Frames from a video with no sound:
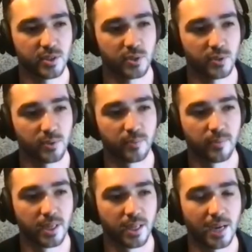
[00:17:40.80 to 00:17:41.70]
to
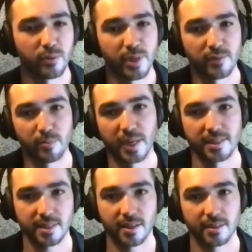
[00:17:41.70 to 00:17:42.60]
have a bit of a
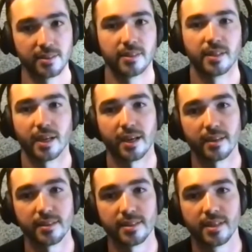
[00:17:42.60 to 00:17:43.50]
baseline
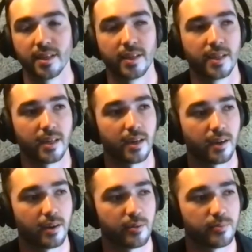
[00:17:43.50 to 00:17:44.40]
and
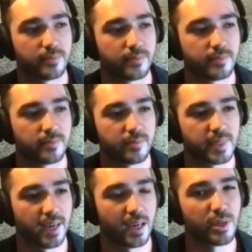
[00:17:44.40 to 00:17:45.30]
a
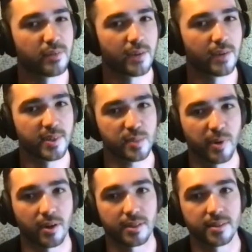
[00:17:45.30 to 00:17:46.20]
bit of evidence
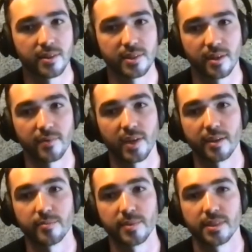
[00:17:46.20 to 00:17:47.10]
behind those kind of
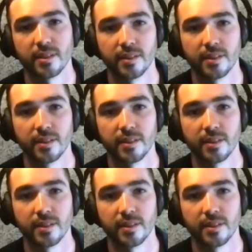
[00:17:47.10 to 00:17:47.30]
claims.